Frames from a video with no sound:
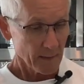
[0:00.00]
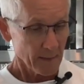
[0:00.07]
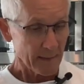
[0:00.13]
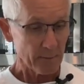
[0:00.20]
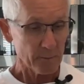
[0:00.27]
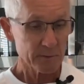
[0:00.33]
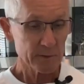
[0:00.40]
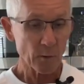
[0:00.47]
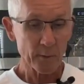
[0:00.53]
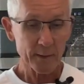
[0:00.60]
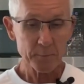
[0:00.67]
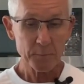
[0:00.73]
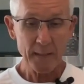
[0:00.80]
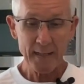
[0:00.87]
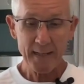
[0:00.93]
It was
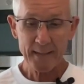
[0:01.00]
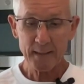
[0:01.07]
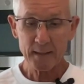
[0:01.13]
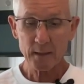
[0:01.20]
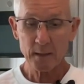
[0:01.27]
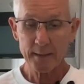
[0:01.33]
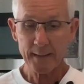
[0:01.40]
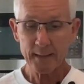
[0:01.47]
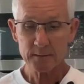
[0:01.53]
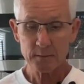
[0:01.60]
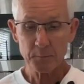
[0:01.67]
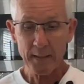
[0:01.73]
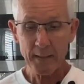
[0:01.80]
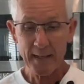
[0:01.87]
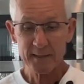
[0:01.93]
going bad. I cut out some
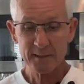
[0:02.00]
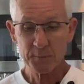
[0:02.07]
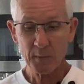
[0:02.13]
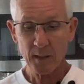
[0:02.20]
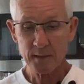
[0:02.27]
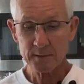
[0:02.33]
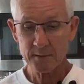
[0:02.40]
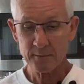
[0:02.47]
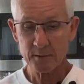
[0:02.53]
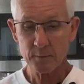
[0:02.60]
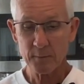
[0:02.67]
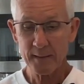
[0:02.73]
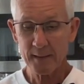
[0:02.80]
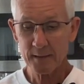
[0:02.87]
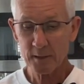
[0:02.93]
bad spots of the
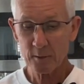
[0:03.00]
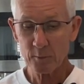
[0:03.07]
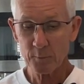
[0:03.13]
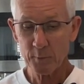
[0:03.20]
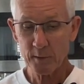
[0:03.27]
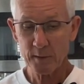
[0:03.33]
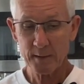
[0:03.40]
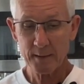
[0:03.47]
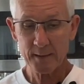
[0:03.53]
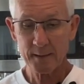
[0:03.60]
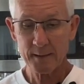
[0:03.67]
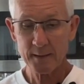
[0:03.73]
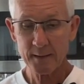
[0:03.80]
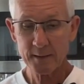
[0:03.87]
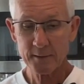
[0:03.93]
tomato and put it in
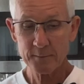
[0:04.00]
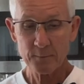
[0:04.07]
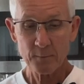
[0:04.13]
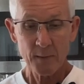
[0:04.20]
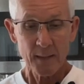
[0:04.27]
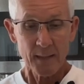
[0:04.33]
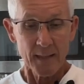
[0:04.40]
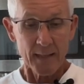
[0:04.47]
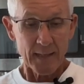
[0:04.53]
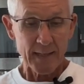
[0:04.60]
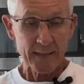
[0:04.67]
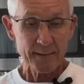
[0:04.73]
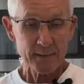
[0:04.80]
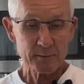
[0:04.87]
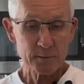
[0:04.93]
here. And
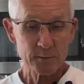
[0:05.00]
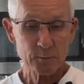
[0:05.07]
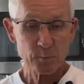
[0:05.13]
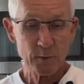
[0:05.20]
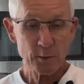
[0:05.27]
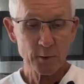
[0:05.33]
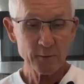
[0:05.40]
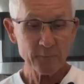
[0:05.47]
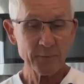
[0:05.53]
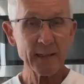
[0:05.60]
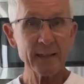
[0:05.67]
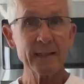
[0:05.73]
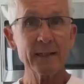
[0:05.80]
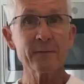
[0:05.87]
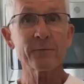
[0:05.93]
we couldn't find
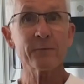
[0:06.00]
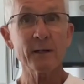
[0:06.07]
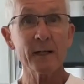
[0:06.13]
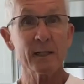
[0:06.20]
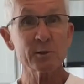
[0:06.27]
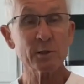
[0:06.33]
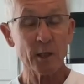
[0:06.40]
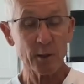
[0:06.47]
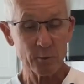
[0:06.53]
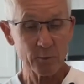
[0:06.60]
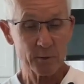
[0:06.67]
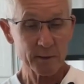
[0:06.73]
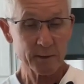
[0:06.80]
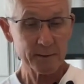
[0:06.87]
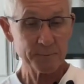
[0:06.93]
any fresh
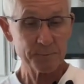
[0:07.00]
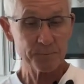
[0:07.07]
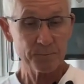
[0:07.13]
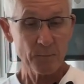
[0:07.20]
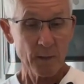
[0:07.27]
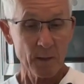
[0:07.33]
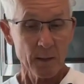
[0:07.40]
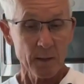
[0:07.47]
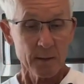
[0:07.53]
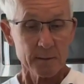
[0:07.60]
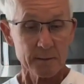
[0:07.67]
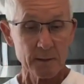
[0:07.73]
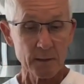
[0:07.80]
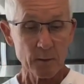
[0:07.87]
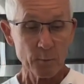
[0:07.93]
okra,
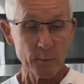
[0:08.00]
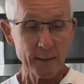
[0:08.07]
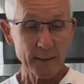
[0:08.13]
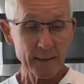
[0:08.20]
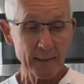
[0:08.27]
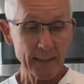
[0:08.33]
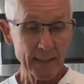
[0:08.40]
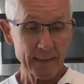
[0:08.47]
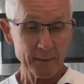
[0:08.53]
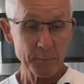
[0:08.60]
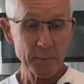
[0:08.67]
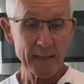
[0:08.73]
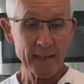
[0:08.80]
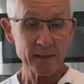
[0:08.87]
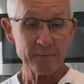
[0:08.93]
so we got a
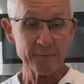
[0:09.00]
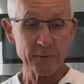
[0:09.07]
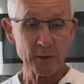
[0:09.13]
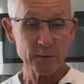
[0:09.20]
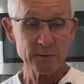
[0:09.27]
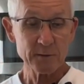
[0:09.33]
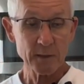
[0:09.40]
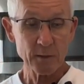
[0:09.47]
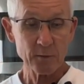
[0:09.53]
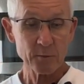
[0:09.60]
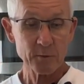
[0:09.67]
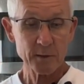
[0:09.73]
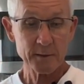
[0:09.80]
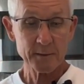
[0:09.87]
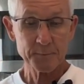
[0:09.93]
bag of frozen
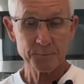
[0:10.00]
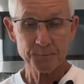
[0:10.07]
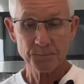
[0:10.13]
okra.